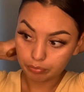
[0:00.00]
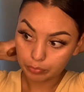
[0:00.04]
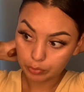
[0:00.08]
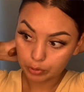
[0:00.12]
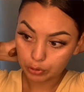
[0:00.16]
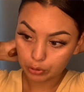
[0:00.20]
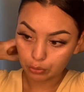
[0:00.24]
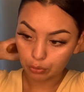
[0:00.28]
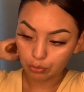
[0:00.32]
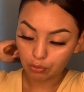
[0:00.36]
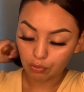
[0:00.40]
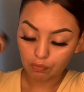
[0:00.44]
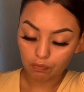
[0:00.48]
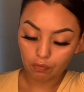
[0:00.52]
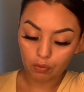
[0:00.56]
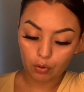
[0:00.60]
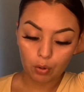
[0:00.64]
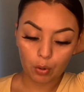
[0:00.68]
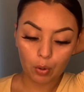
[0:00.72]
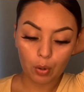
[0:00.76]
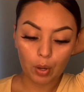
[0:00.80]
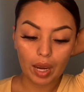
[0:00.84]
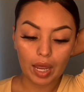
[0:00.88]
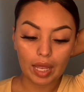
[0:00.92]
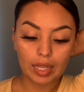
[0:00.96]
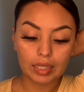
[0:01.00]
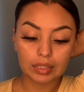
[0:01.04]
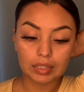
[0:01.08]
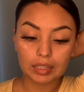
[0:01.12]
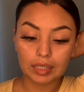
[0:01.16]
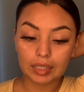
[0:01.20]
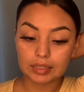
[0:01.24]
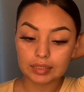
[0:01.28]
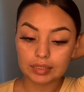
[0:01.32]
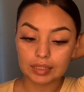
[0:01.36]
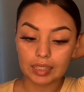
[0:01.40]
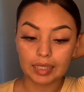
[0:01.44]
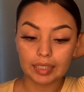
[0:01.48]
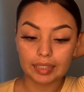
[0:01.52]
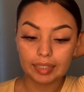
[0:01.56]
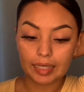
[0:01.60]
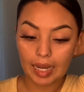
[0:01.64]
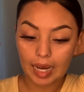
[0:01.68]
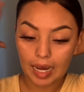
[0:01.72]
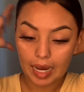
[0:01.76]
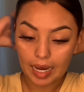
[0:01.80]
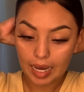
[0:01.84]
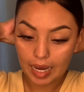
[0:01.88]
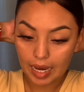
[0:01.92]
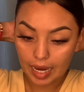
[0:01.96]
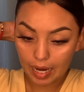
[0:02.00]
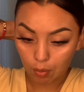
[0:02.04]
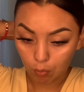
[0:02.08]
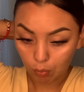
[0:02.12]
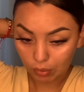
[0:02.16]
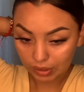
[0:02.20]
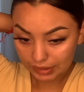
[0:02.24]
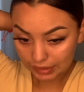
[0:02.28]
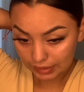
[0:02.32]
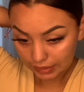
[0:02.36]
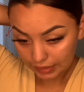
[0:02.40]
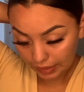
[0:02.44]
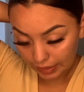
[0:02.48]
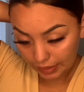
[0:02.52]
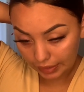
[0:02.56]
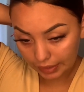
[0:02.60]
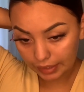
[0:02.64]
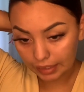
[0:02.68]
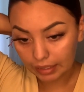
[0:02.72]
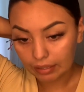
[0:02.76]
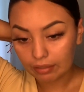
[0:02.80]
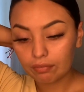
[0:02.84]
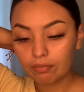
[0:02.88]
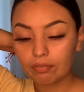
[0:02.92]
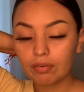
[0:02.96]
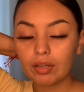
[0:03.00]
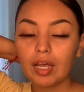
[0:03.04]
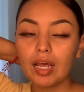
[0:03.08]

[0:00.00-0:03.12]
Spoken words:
truthful and things like that, and once they leave,